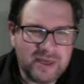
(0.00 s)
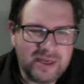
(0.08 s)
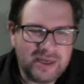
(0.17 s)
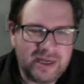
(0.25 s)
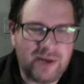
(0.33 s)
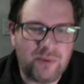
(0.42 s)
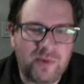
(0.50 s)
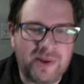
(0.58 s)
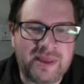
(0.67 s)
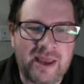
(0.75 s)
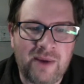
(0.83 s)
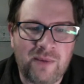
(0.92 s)
and it
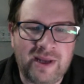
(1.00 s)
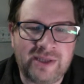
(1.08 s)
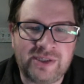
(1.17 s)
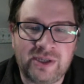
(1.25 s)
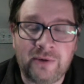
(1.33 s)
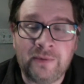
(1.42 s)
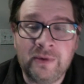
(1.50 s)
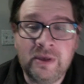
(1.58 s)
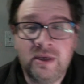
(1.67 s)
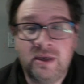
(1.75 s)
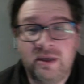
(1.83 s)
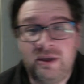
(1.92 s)
went that way. So
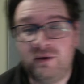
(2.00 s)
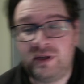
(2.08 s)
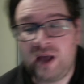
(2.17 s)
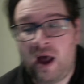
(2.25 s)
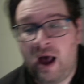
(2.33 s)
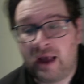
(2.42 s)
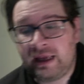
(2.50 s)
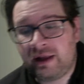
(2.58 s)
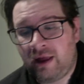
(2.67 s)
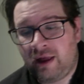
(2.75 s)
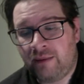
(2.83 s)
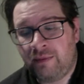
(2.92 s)
Utah Hockey
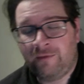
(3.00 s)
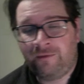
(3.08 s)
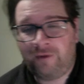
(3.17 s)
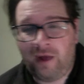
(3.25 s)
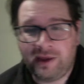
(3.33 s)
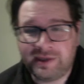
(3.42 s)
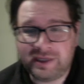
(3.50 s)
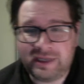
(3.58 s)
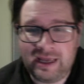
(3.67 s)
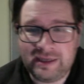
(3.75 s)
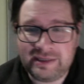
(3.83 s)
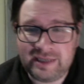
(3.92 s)
Club falls
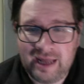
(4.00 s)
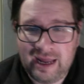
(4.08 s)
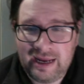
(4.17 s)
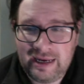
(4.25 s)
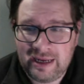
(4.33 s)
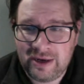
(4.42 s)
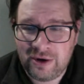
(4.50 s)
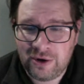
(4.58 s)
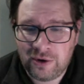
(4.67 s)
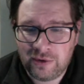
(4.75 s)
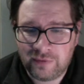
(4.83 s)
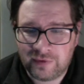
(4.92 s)
again tonight in
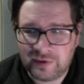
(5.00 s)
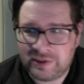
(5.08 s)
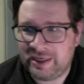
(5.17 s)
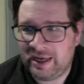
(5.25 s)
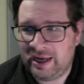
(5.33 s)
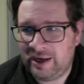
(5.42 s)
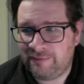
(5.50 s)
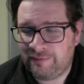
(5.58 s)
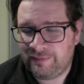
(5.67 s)
overtime.